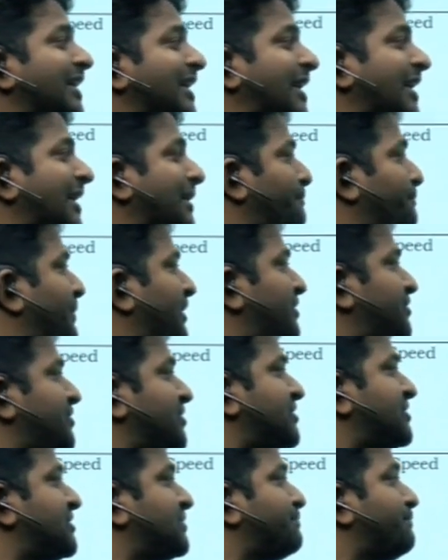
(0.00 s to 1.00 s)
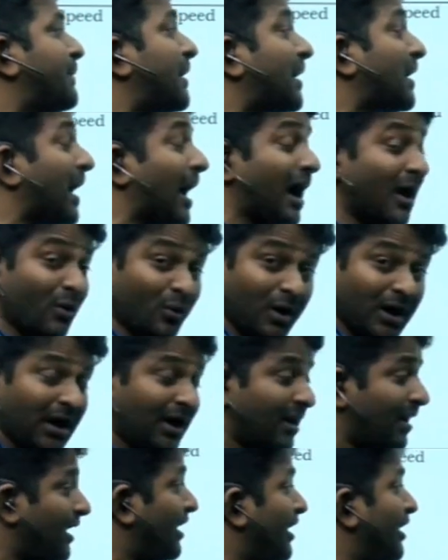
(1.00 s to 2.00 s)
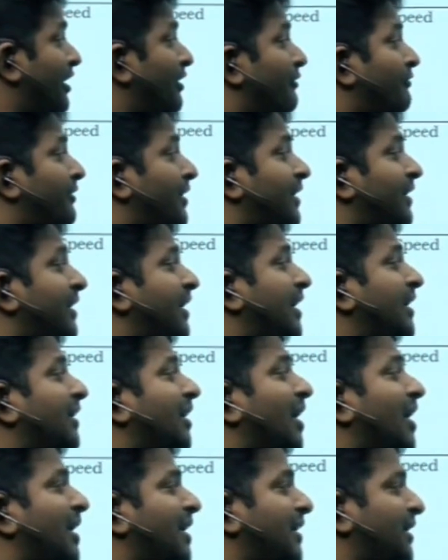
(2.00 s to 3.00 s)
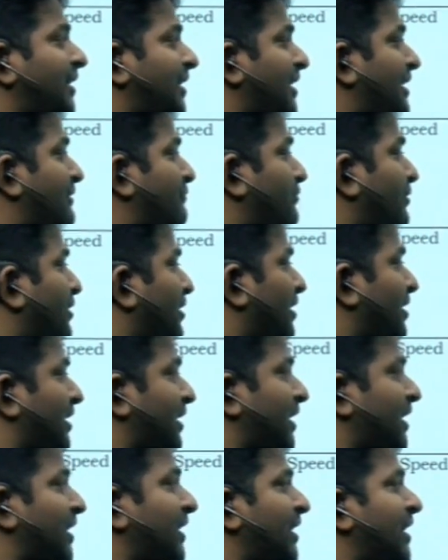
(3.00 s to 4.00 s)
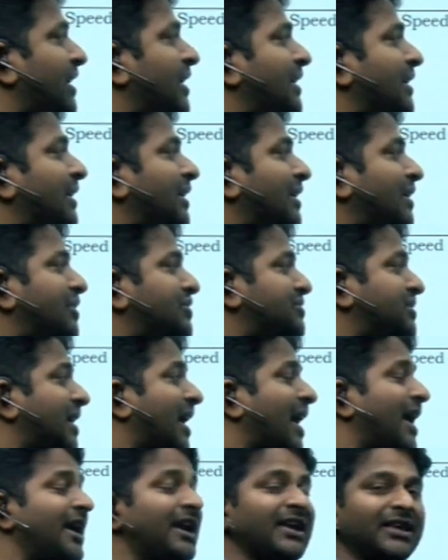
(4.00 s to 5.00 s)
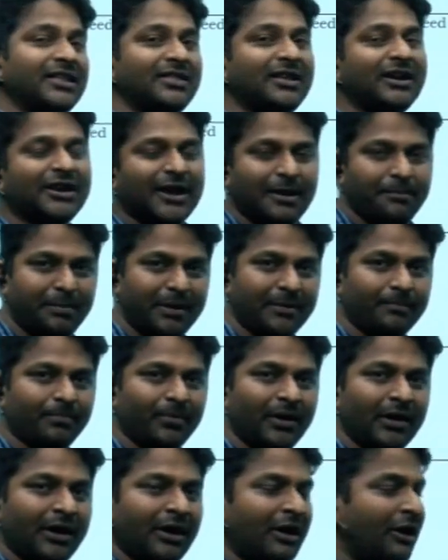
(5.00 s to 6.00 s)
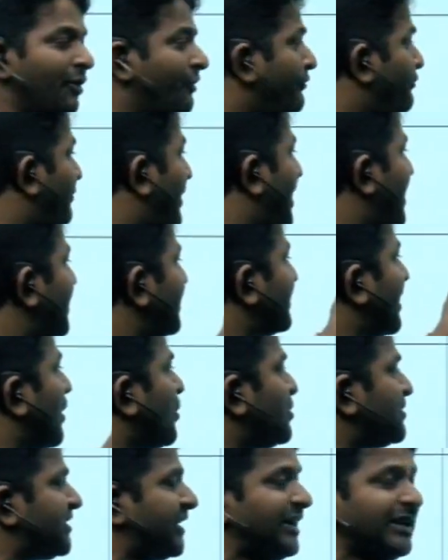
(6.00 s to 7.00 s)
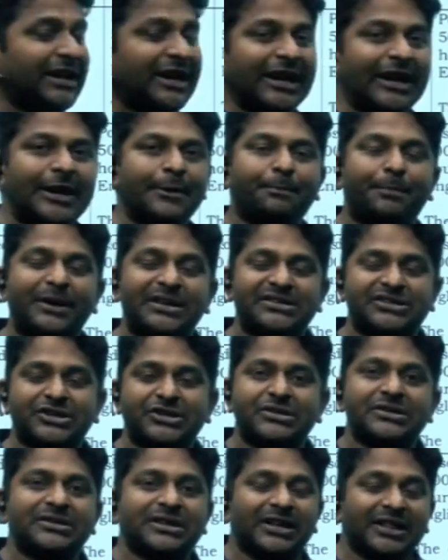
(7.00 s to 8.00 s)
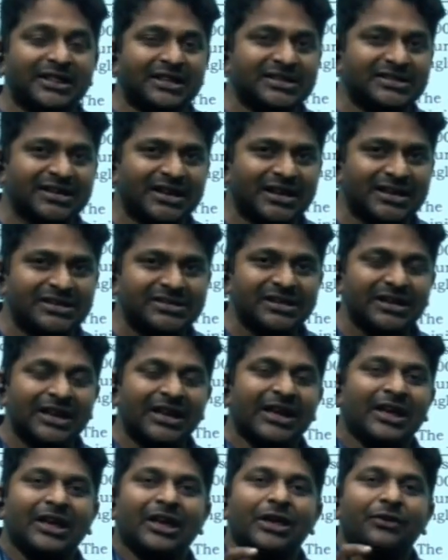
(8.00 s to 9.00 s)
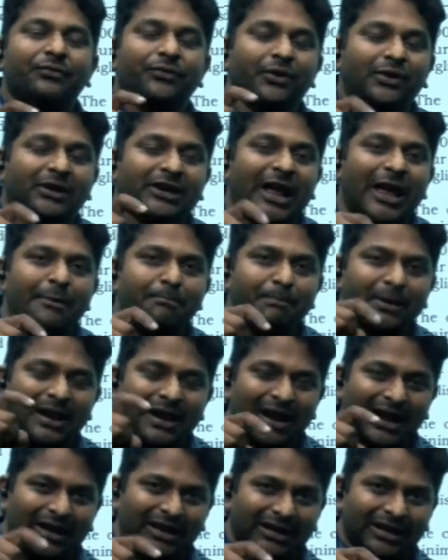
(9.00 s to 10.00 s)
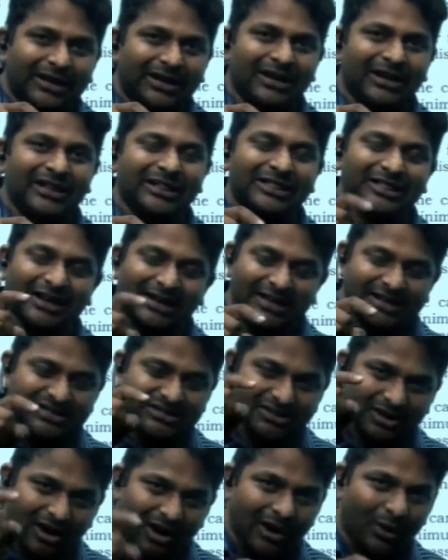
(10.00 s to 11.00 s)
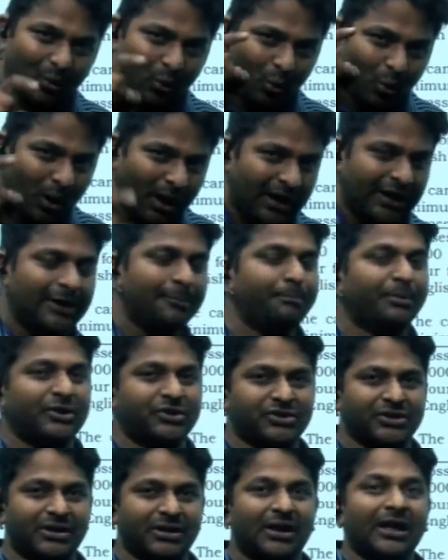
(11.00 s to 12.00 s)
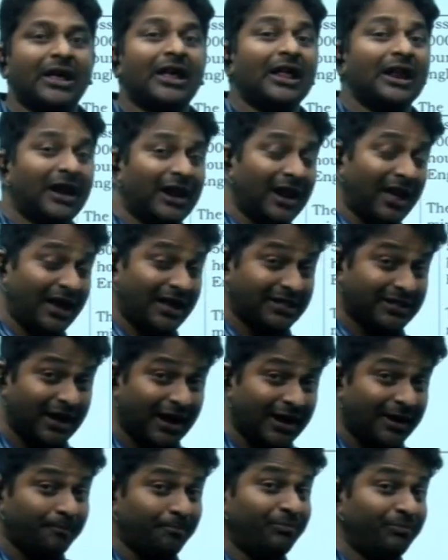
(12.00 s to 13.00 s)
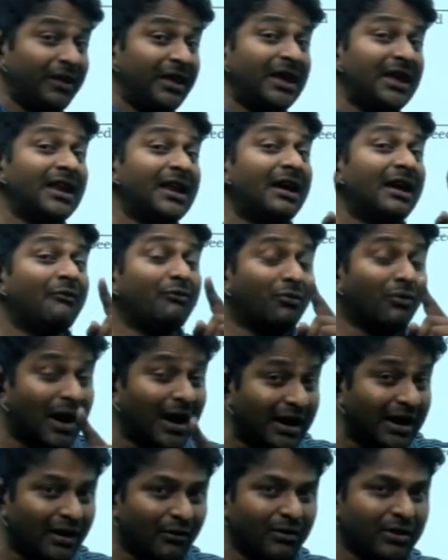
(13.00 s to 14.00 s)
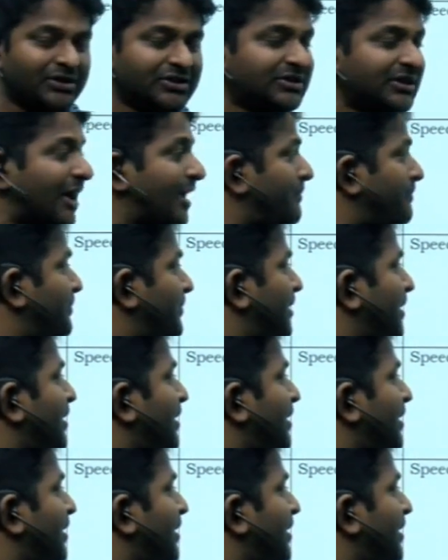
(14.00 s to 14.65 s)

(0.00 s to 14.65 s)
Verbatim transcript: key depressions per hour for data entry work in english and hindi typing 5000 key depression in the sense if you type a letter that is called one depression like that in a one hour time